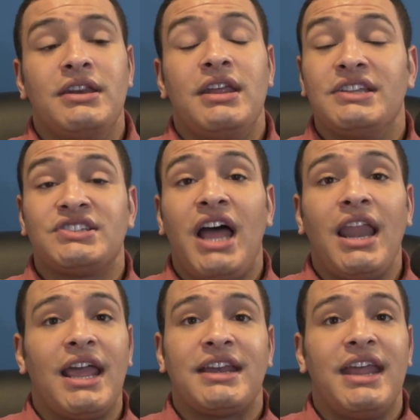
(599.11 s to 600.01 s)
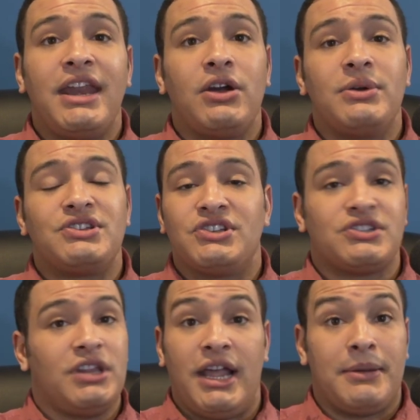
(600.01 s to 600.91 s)
it's not like NATO is just
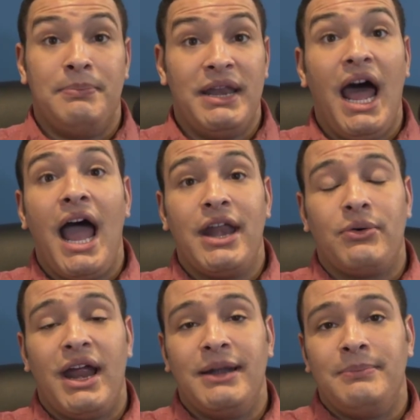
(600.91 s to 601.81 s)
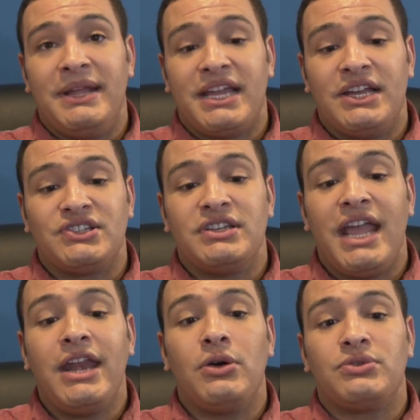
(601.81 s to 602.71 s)
like benign, right? Because NATO